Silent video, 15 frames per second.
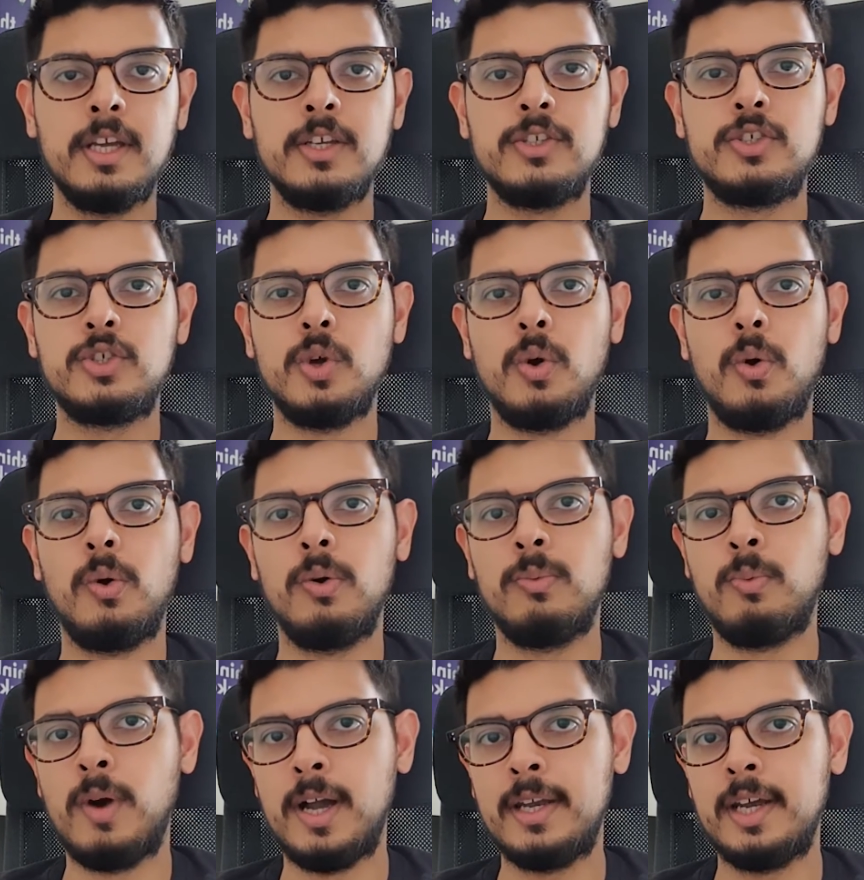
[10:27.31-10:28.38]
So
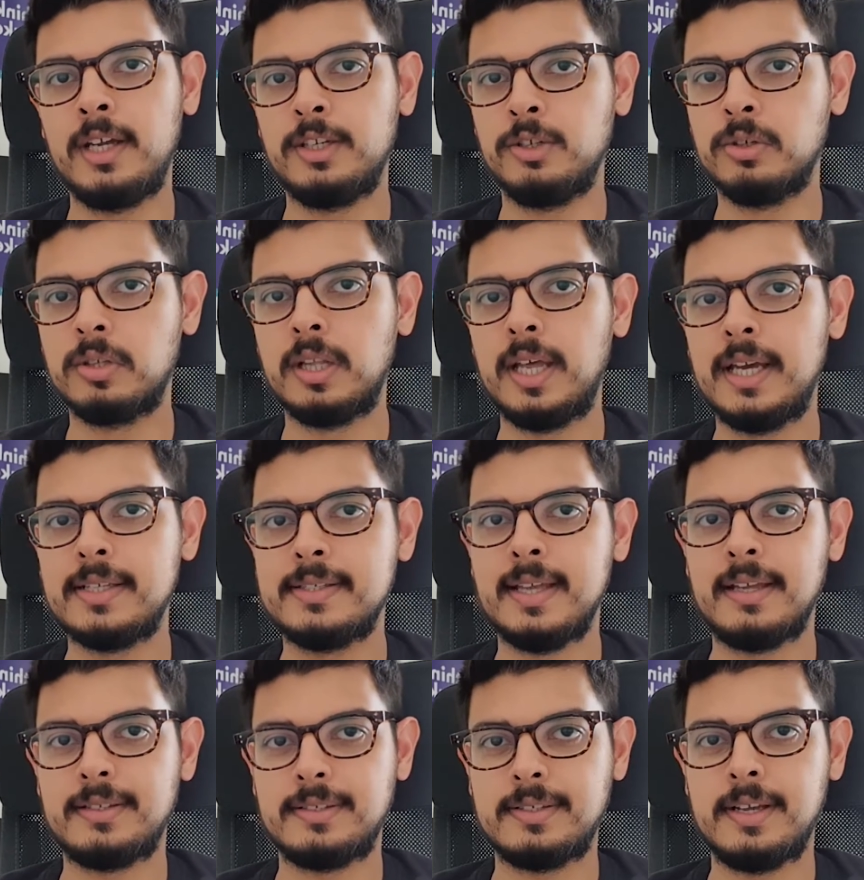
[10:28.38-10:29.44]
why not utilize
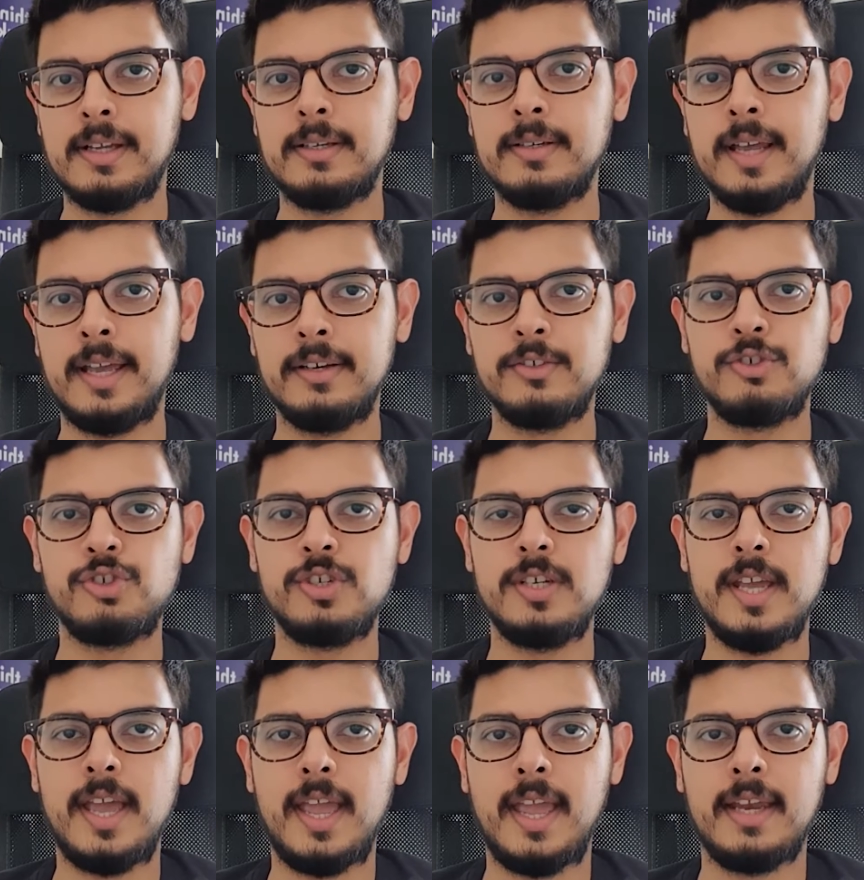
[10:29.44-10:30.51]
that sun
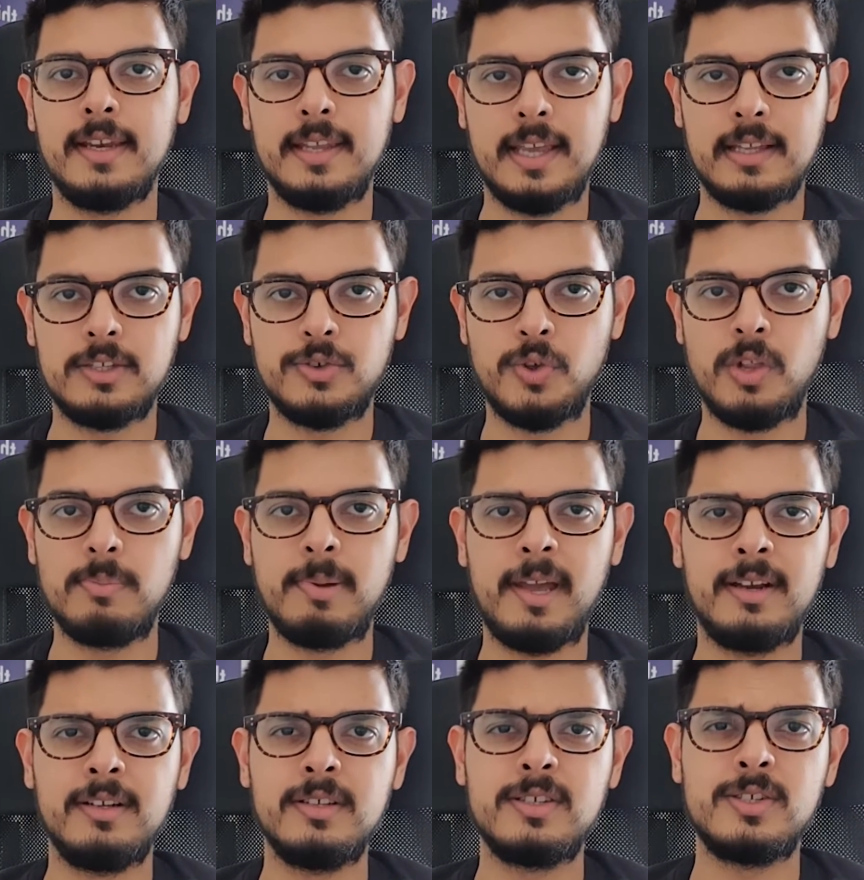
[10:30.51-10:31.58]
energy and get solar
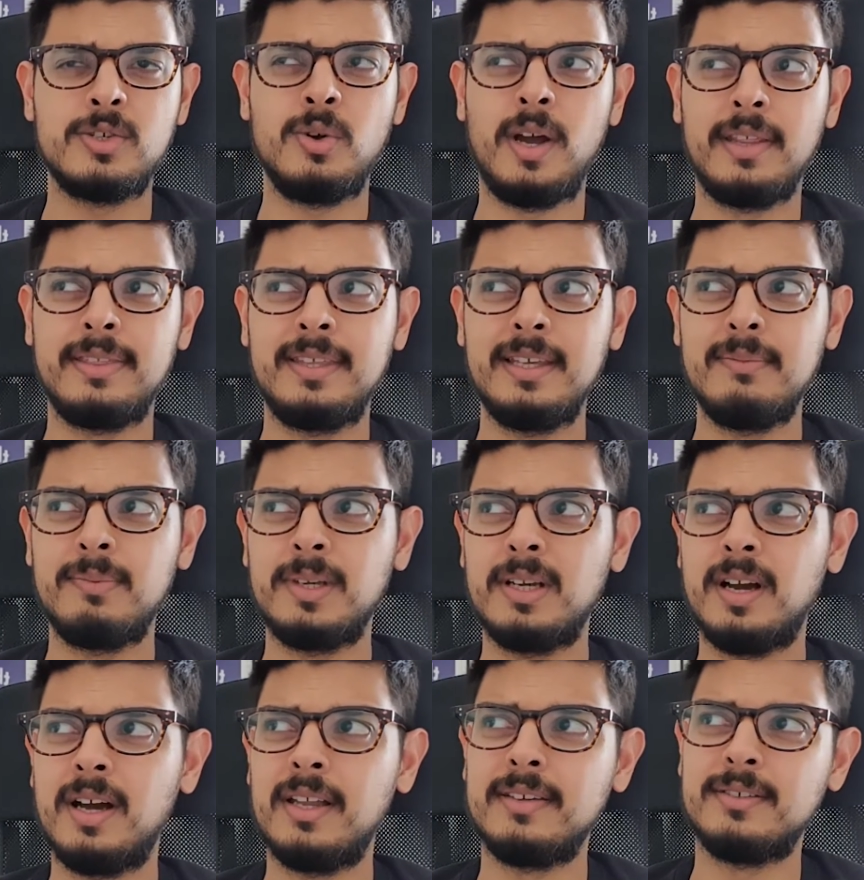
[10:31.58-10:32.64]
panels? So I think we
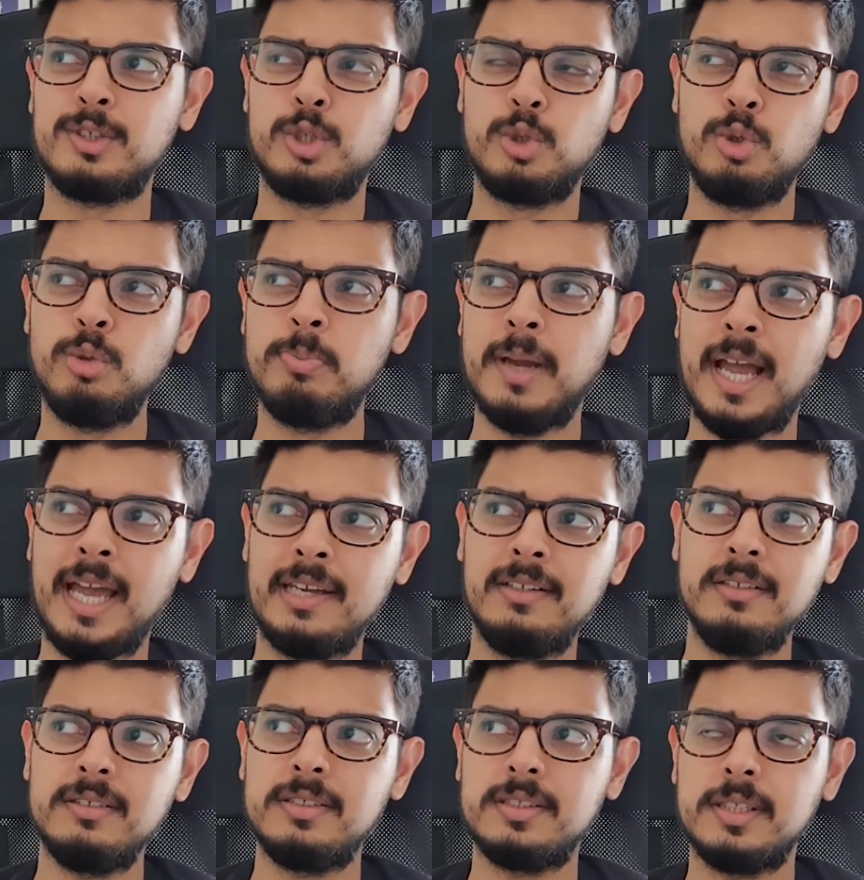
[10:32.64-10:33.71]
got 2
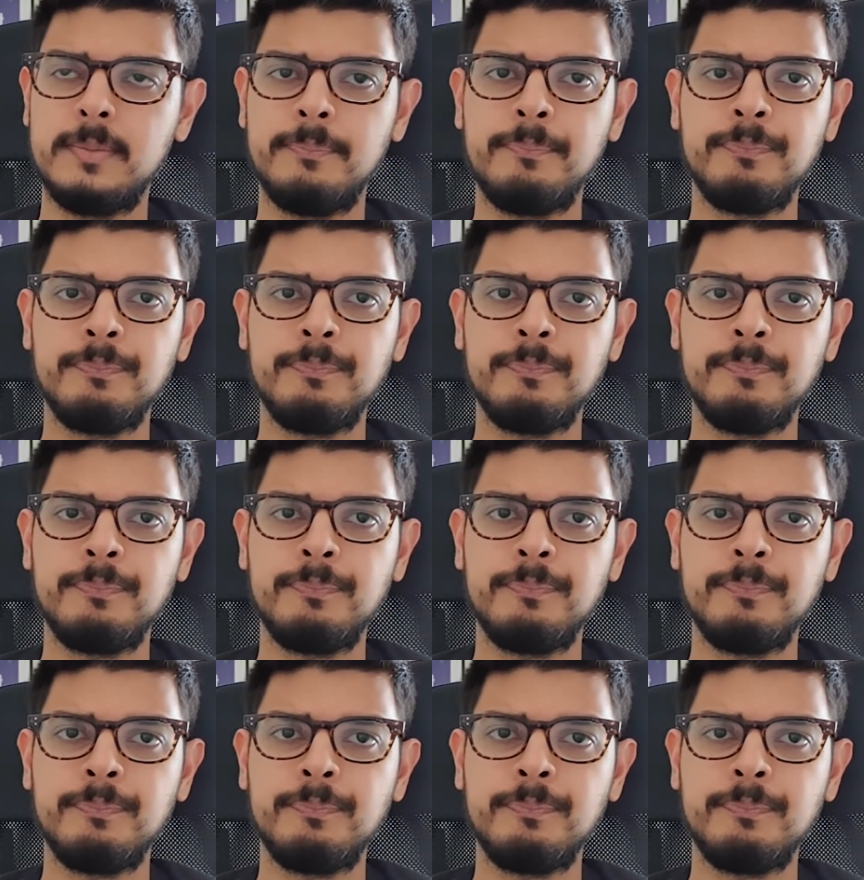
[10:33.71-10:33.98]
panels.